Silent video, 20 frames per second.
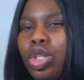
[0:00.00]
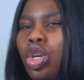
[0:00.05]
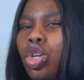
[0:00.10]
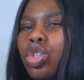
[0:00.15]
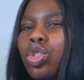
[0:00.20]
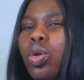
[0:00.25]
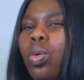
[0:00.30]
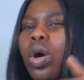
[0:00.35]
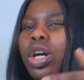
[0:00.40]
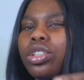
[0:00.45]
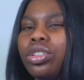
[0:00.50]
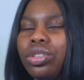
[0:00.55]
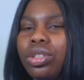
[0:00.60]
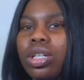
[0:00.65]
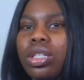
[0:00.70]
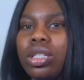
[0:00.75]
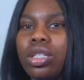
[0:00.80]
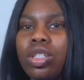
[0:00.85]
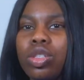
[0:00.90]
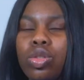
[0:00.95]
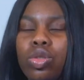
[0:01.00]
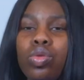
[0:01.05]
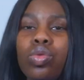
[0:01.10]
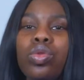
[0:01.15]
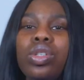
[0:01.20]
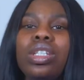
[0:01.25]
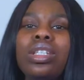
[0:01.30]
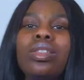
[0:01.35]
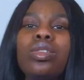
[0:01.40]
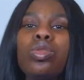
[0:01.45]
So what you just need to do
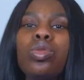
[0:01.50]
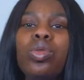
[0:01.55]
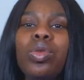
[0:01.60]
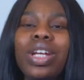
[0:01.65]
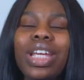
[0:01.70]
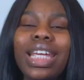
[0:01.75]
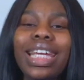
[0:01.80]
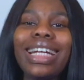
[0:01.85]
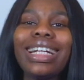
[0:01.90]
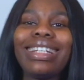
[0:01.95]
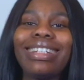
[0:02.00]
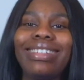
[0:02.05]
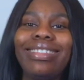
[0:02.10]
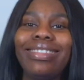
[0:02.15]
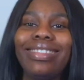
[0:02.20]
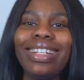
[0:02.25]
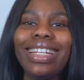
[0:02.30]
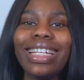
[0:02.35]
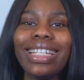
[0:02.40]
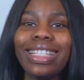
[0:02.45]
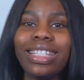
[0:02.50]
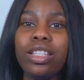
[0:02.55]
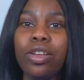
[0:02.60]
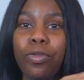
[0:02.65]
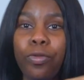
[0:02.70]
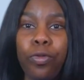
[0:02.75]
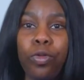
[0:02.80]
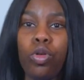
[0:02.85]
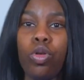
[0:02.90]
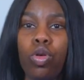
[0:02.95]
is to increase the
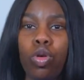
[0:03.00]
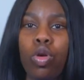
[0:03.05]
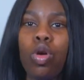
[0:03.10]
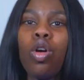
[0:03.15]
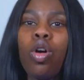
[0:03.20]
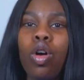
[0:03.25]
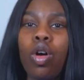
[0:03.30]
flow